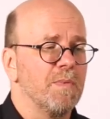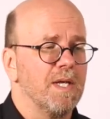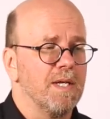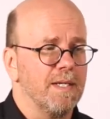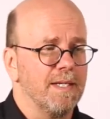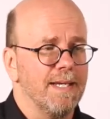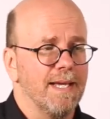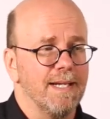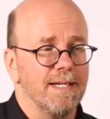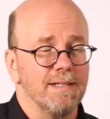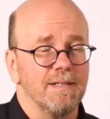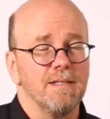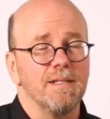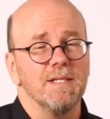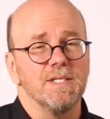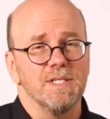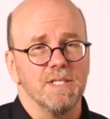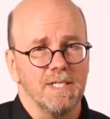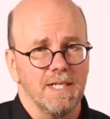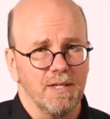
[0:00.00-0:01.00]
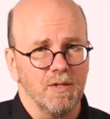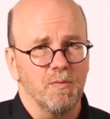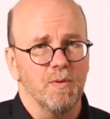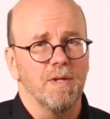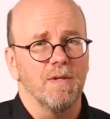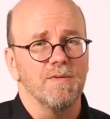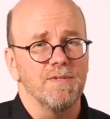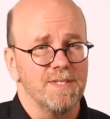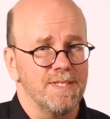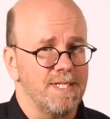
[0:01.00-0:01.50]
And again, this is another
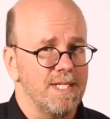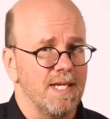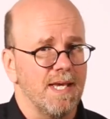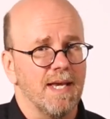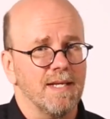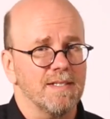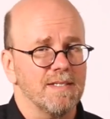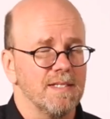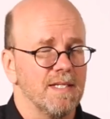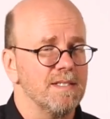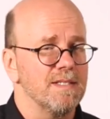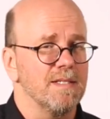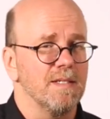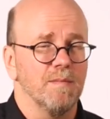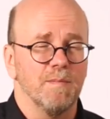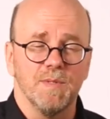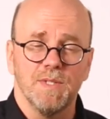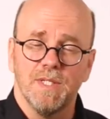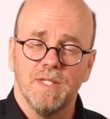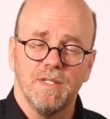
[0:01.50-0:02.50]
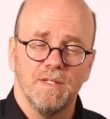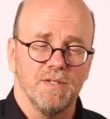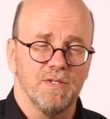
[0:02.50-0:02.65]
one of those DX systems.